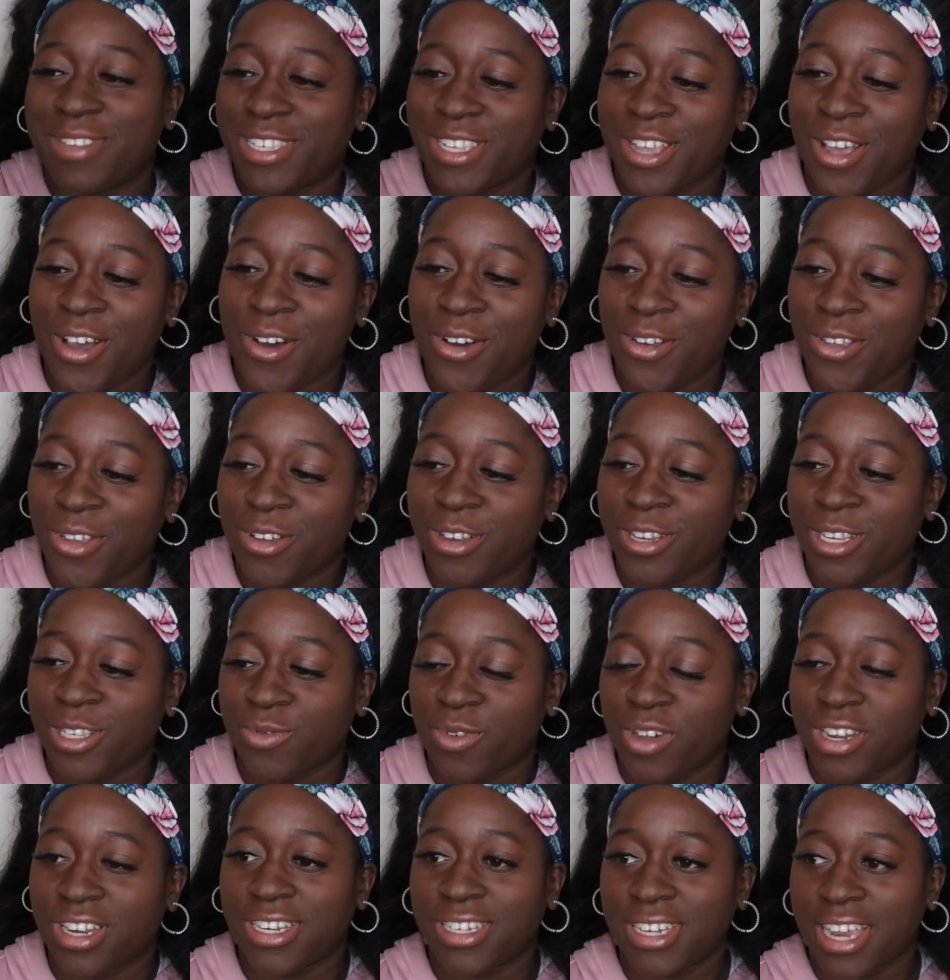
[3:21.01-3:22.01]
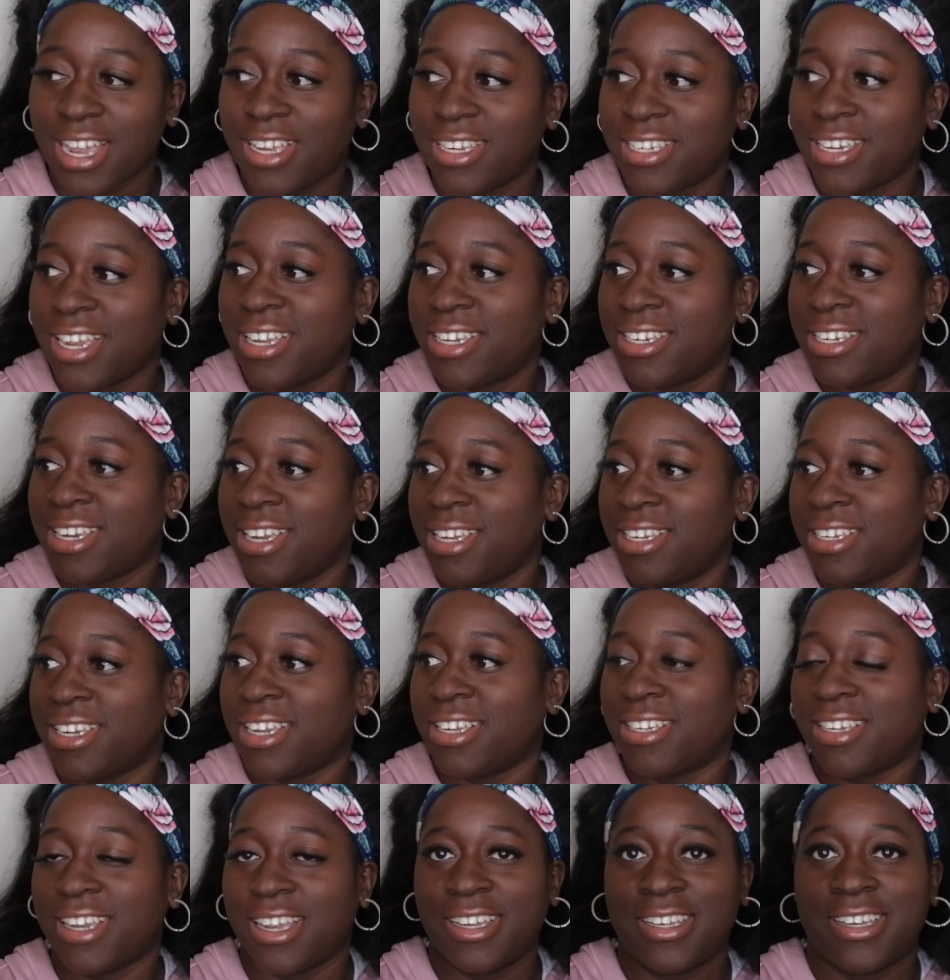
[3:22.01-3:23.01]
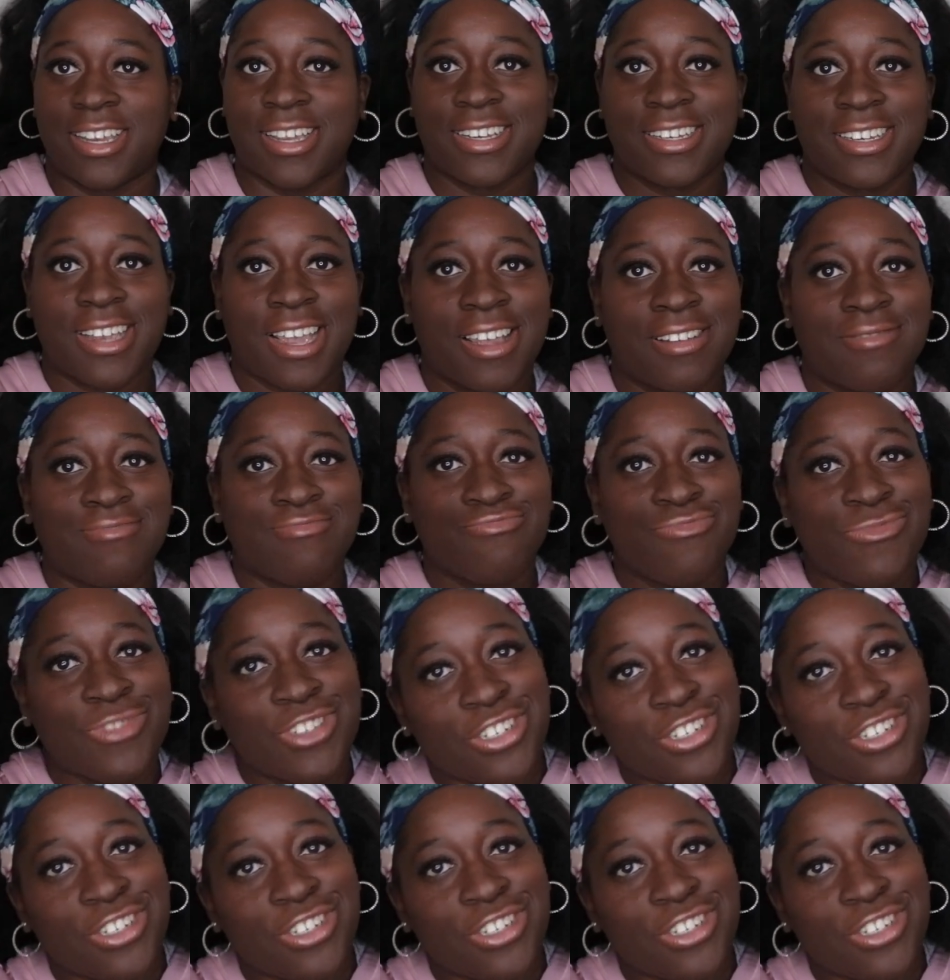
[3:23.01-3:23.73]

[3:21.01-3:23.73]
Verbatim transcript: So you just want to shake, shake, shake, shake, shake, shake, shake.